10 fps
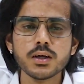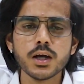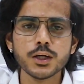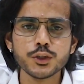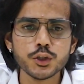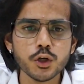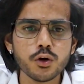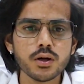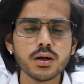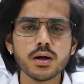
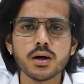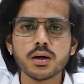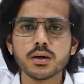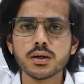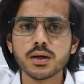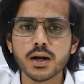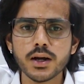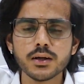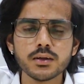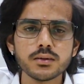ensure a
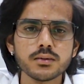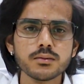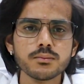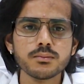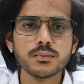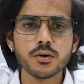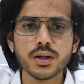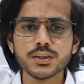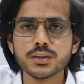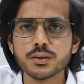great
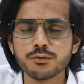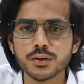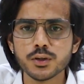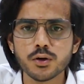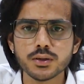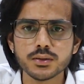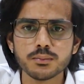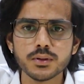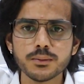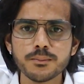relationship with your customer.